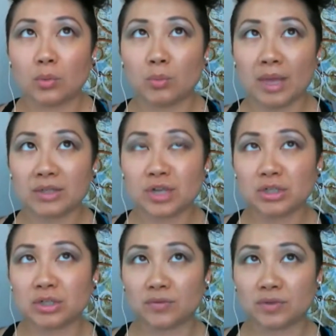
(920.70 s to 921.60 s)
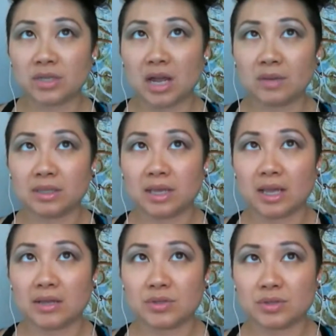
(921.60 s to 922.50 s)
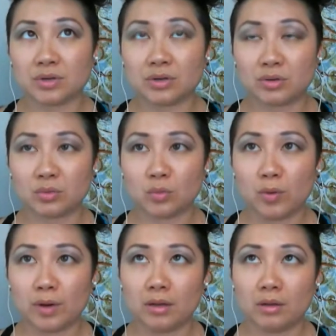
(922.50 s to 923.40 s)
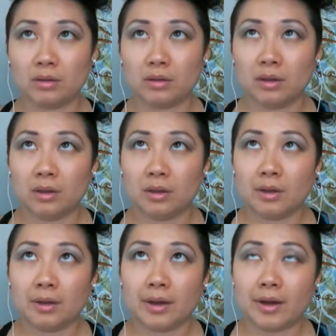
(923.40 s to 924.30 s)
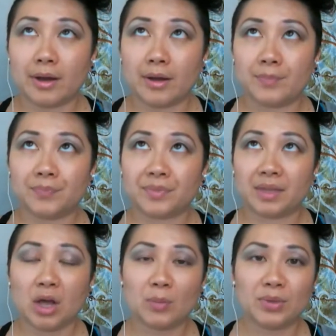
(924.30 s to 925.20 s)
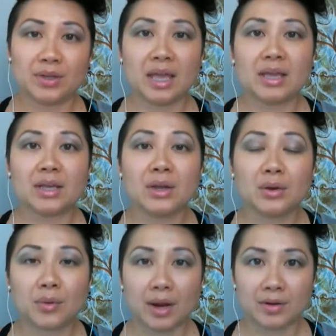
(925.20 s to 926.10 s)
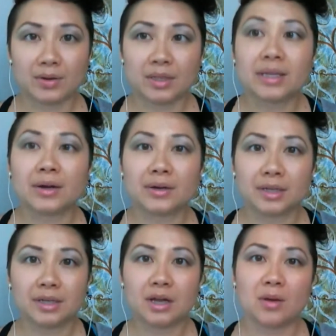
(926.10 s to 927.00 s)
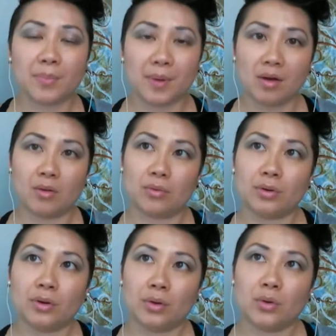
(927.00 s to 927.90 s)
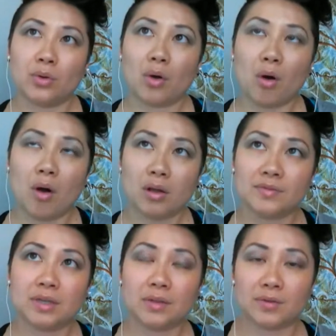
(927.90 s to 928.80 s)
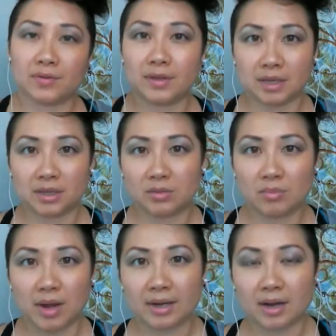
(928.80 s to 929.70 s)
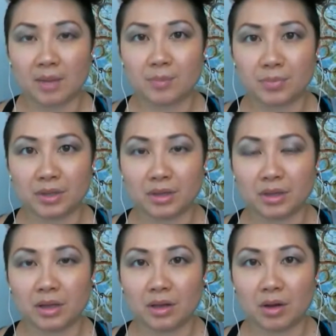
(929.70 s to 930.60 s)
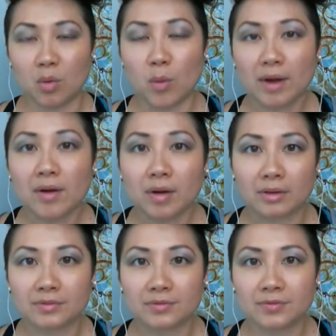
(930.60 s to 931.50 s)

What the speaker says: may change over time, and the answer will help you to gain greater clarity about all of the other things that you might not be aware of